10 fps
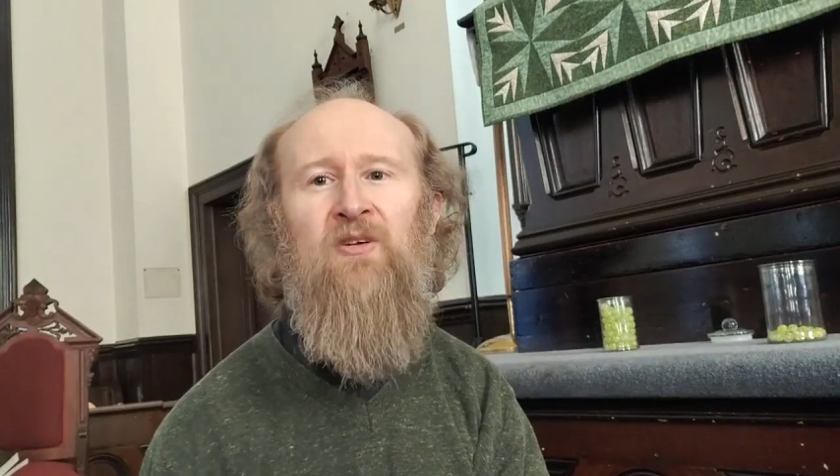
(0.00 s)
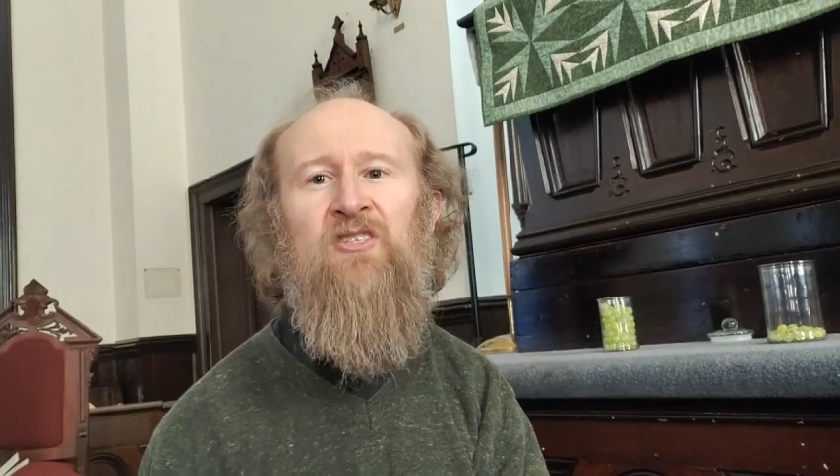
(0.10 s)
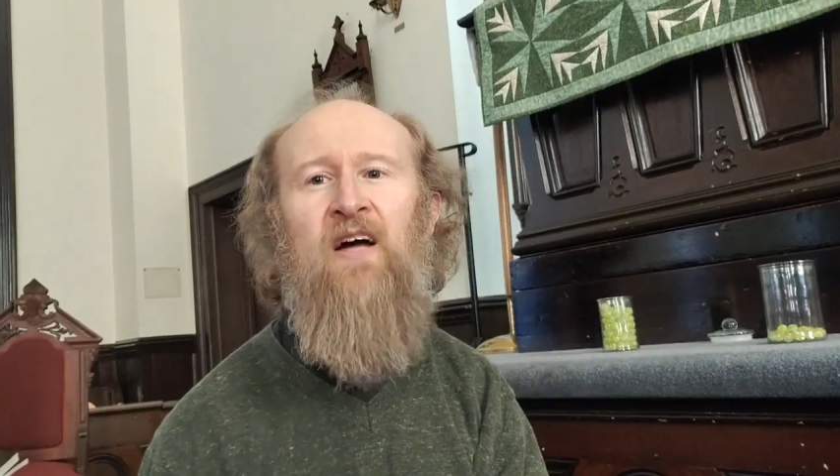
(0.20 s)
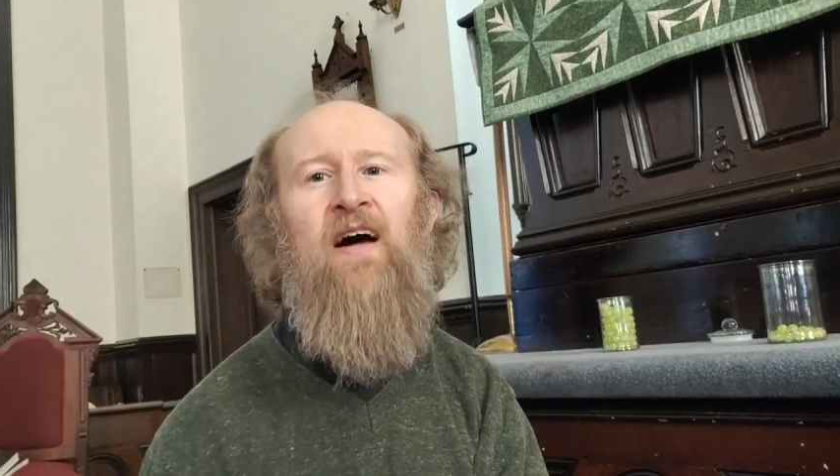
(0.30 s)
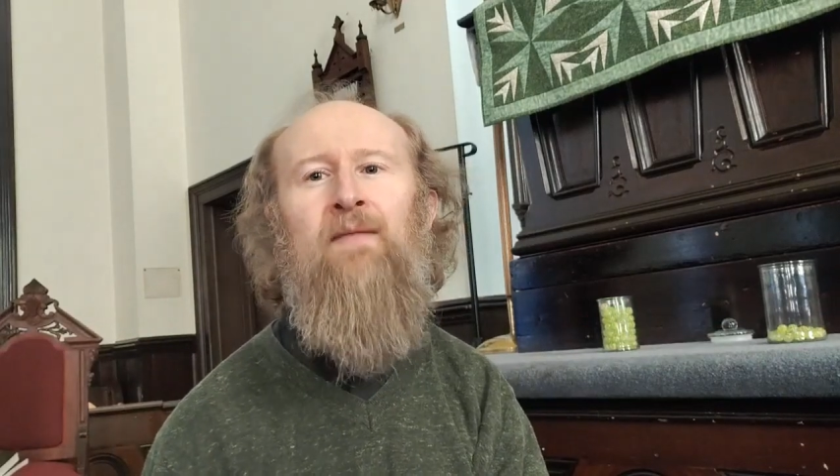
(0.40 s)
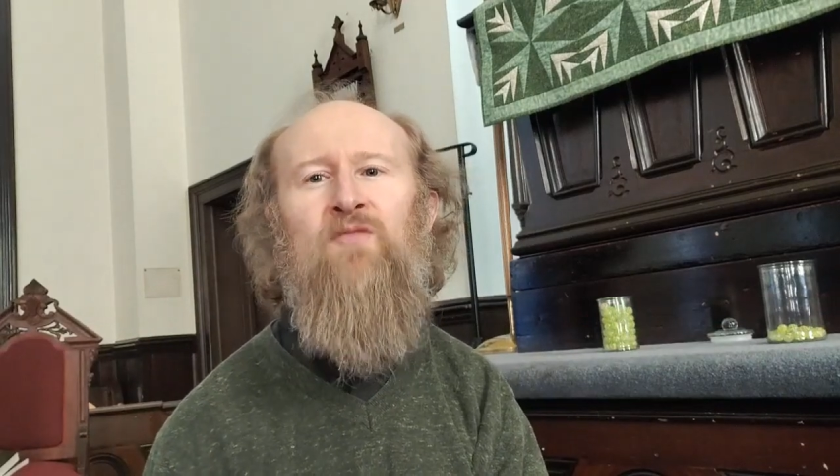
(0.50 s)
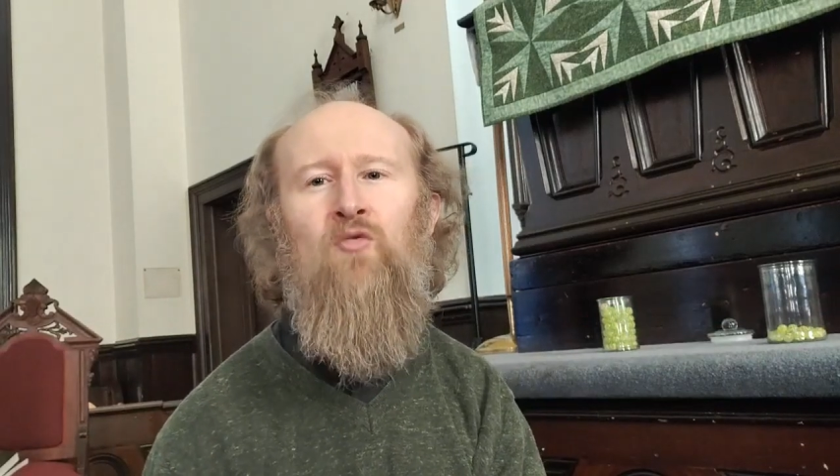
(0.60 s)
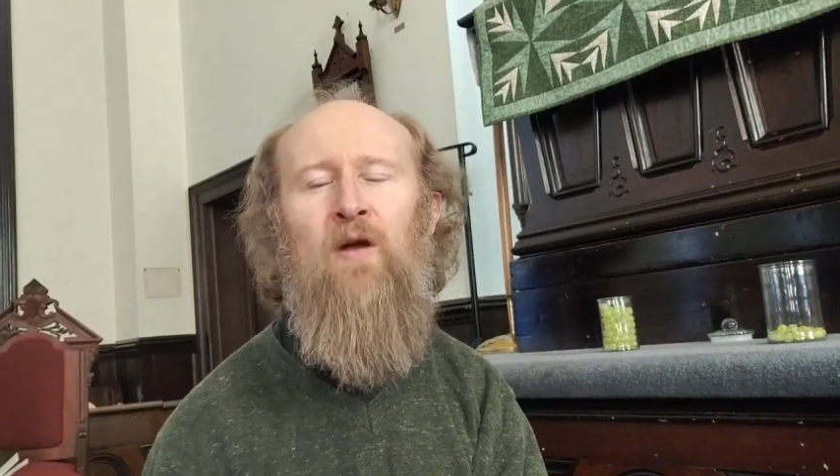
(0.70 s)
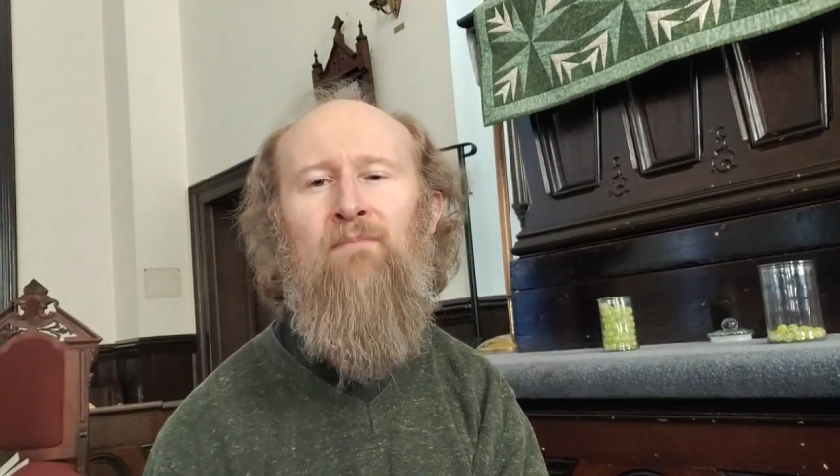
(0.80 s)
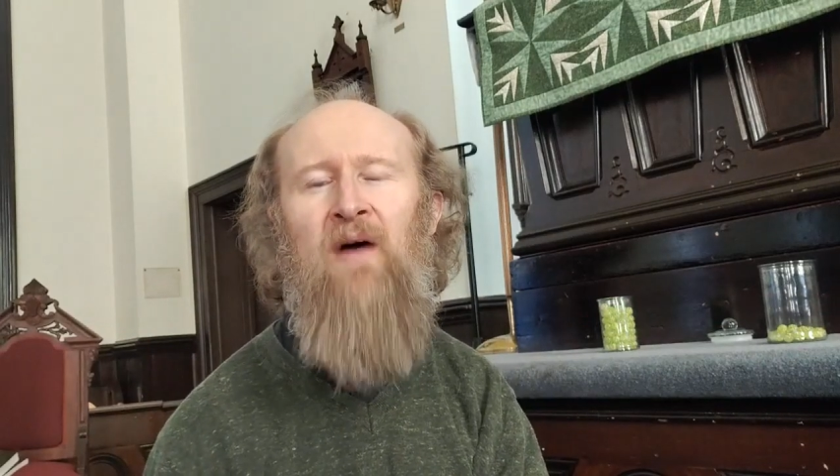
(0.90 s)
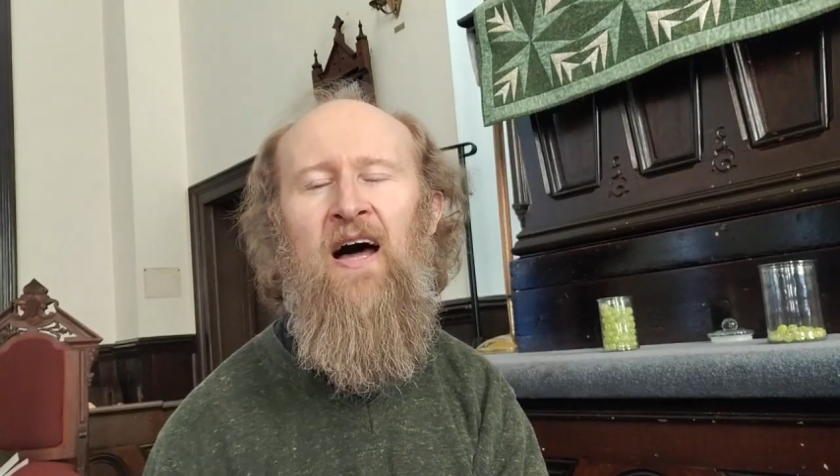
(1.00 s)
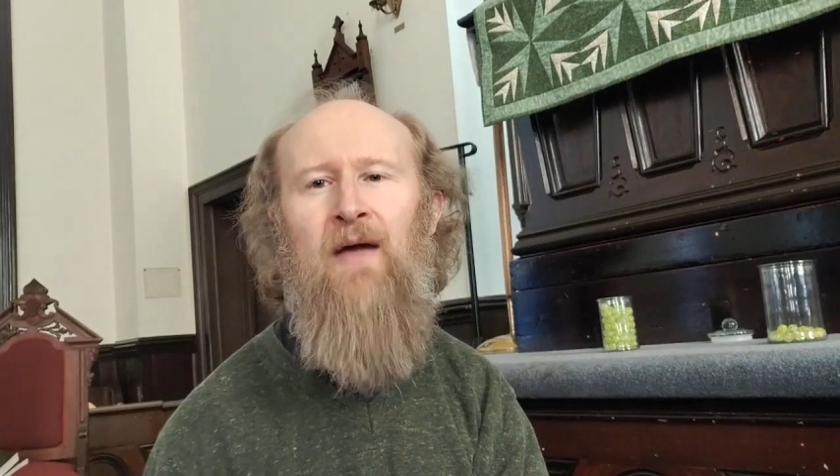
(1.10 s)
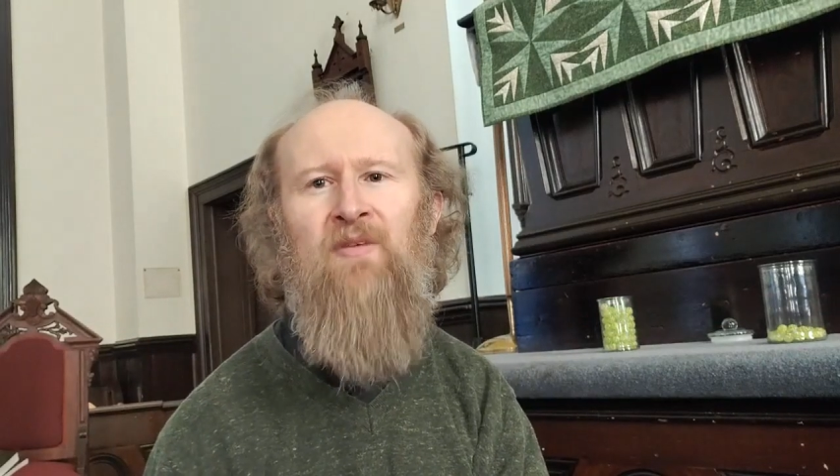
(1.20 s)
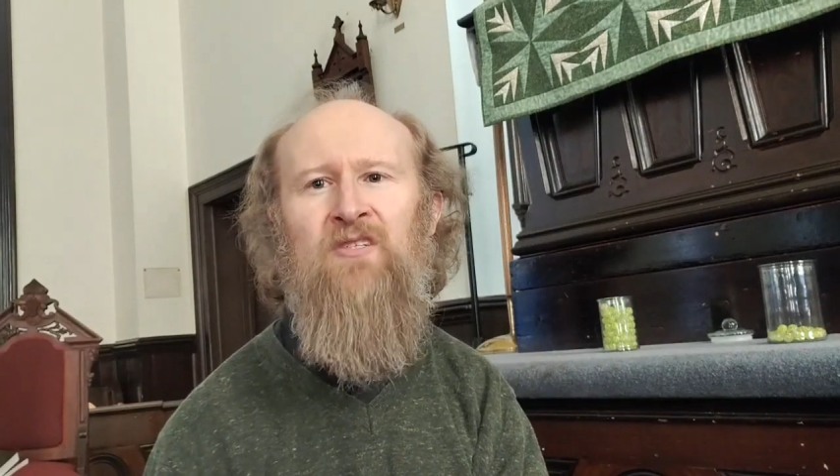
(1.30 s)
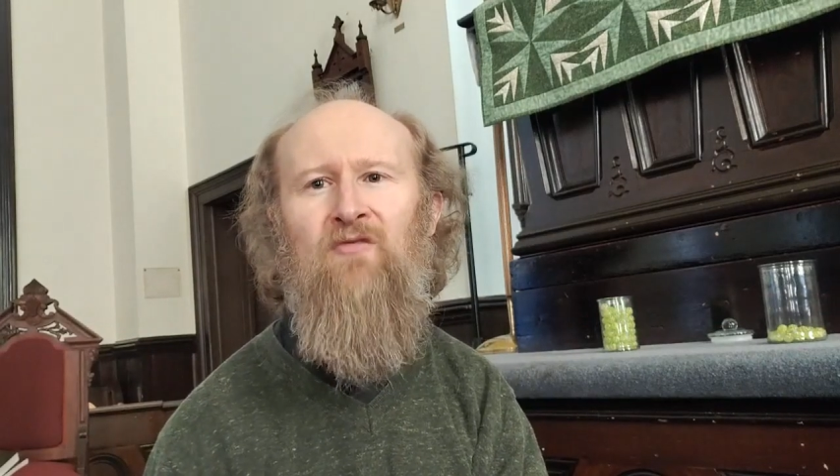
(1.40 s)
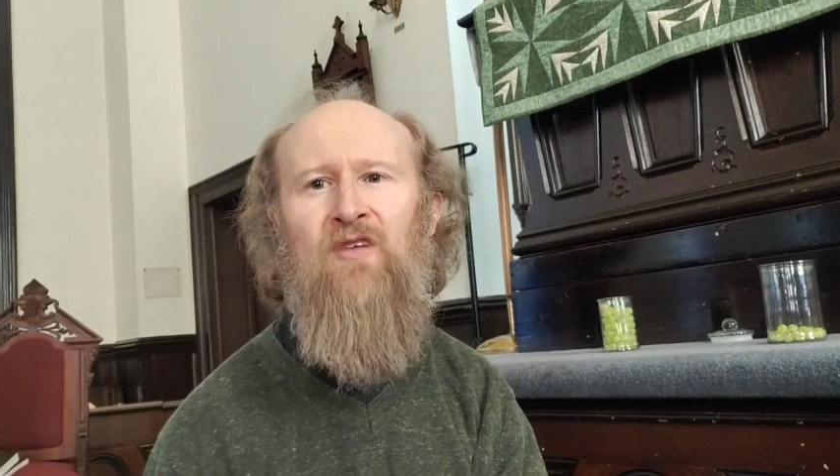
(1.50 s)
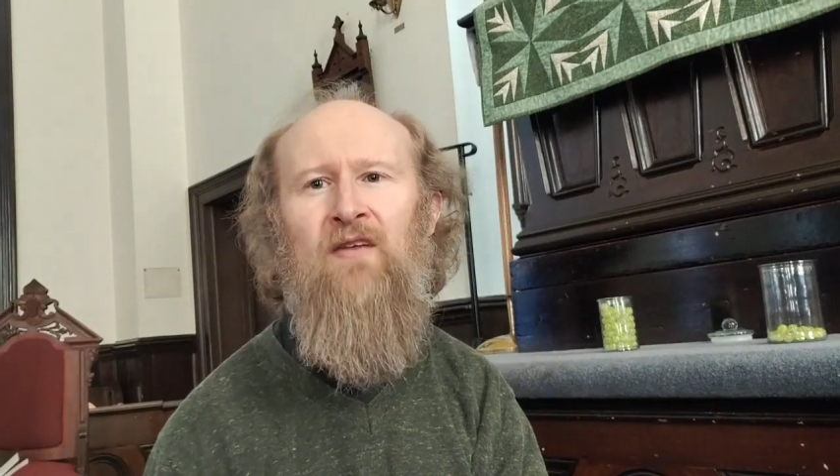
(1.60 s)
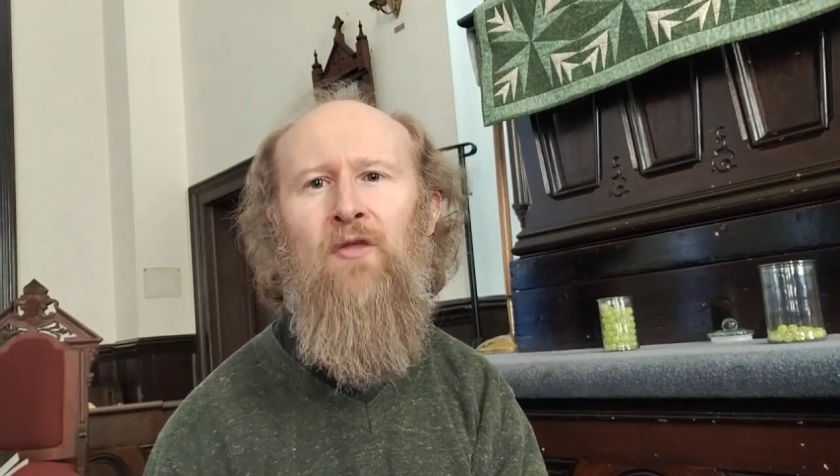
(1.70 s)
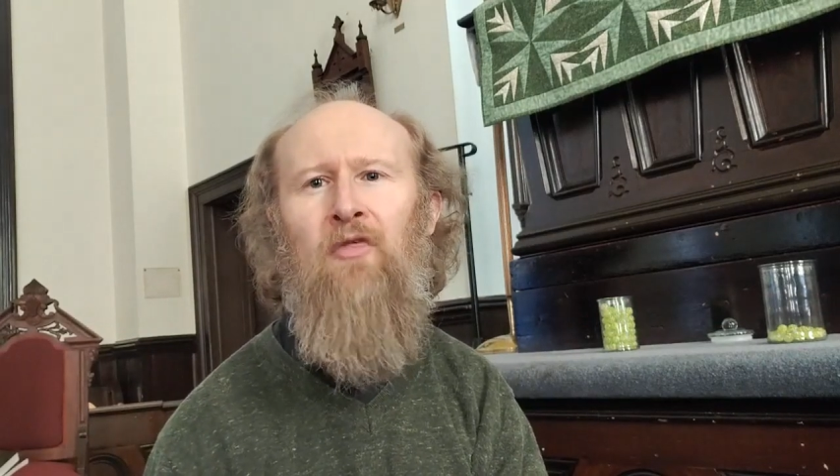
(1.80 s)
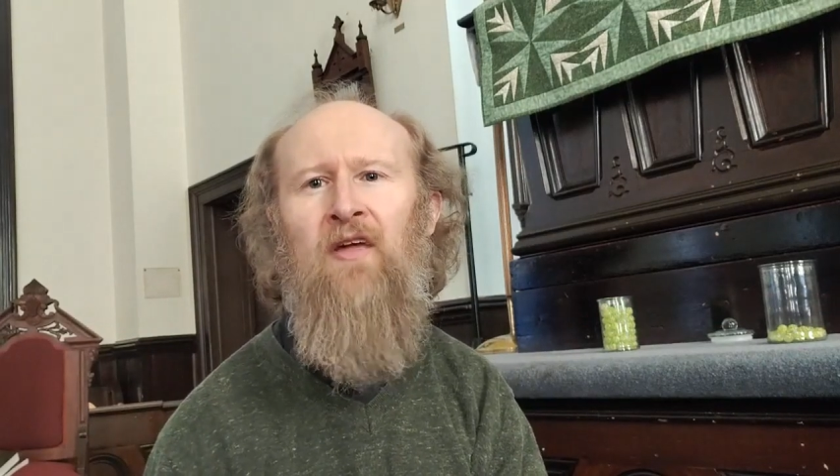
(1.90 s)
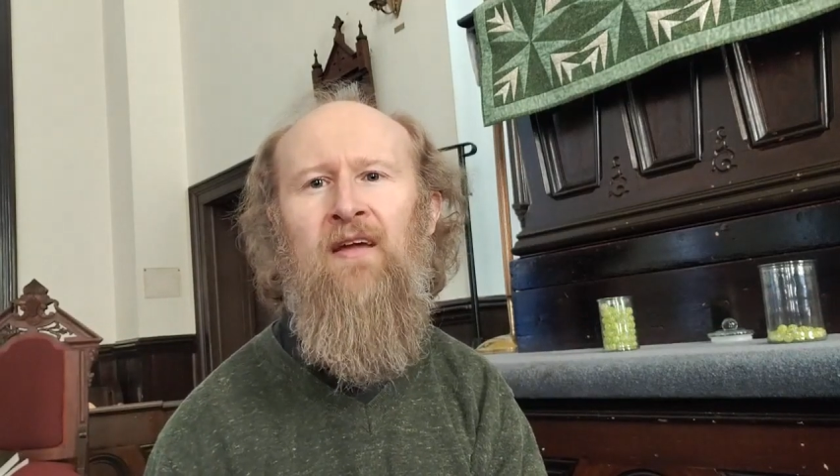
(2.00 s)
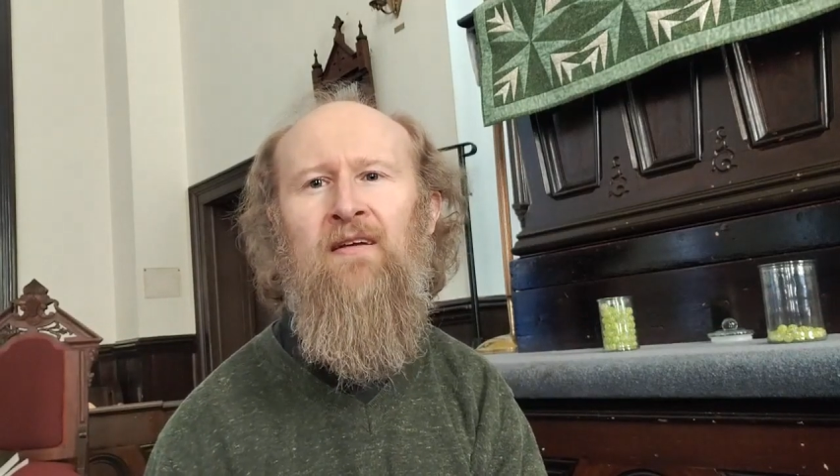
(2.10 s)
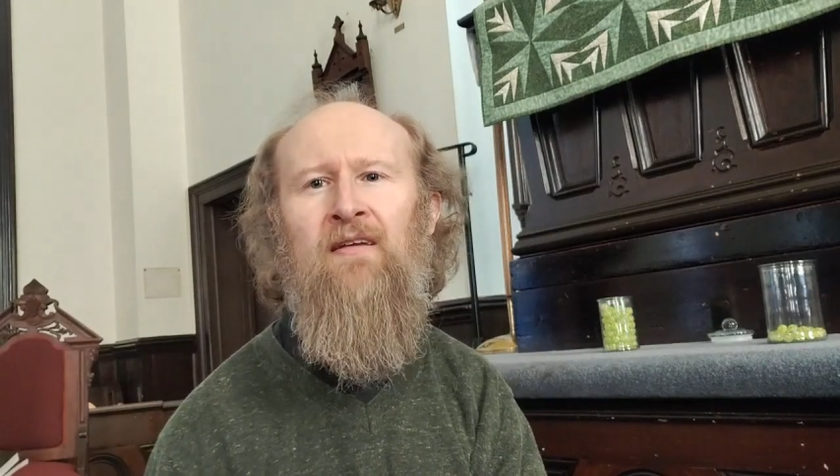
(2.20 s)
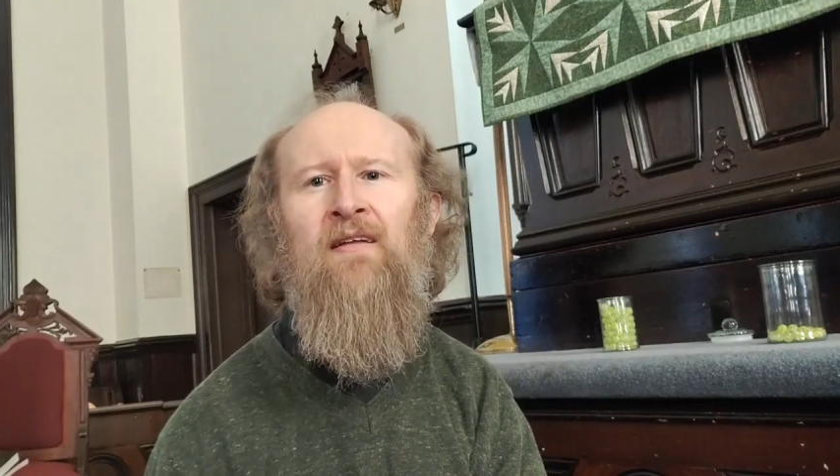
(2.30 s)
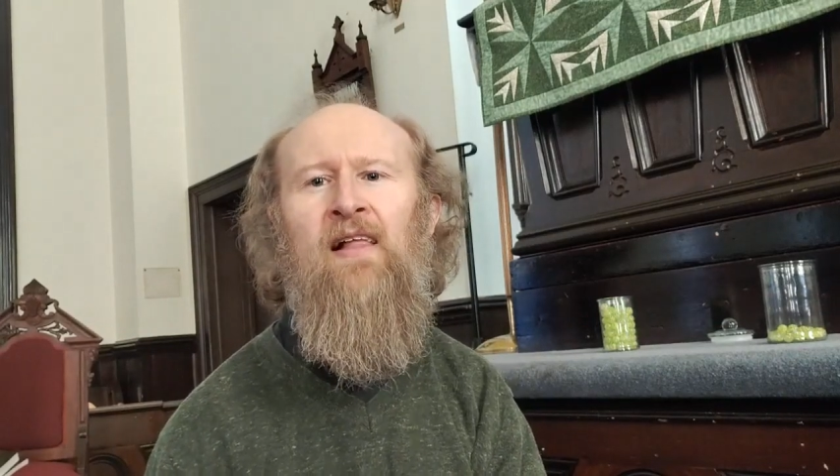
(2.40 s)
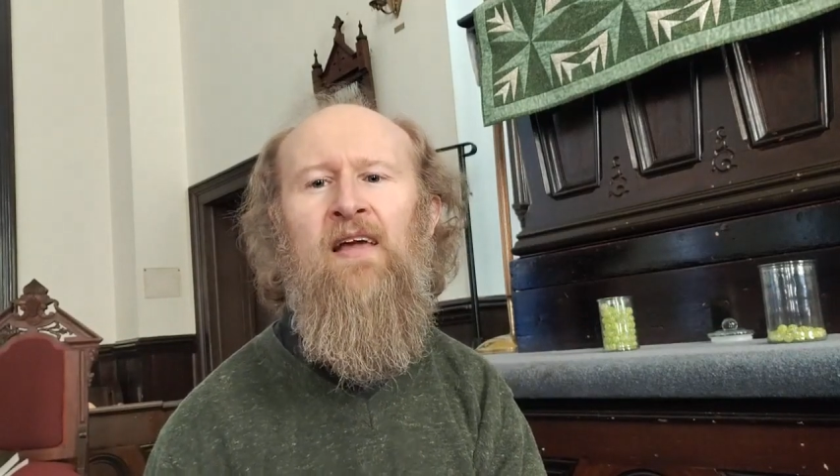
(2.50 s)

much time's went by because you've done the thing and